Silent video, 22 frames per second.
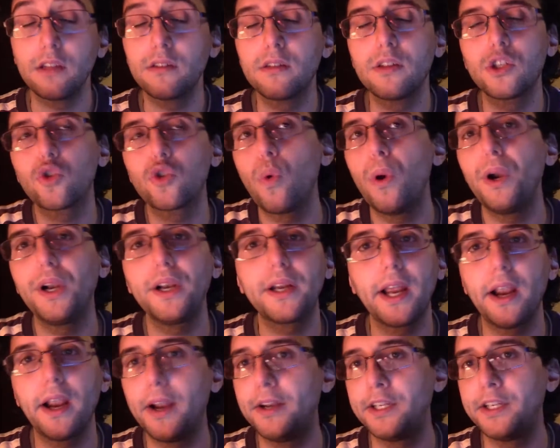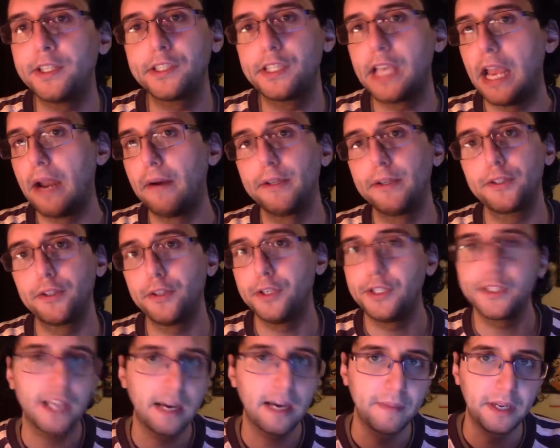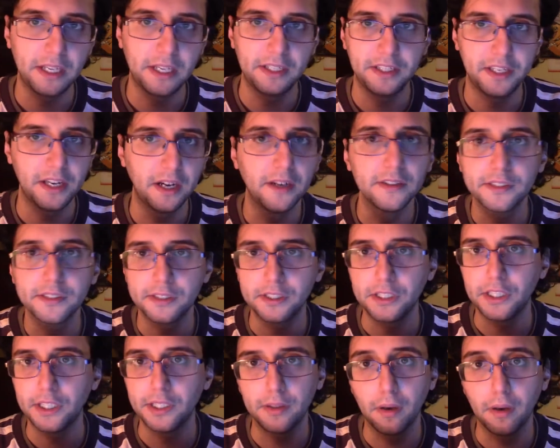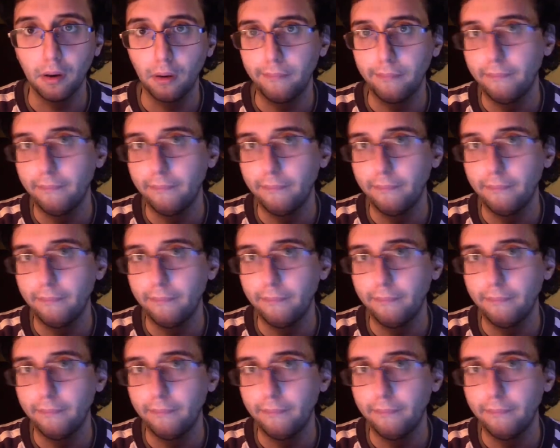Square Enix character is coming in DLC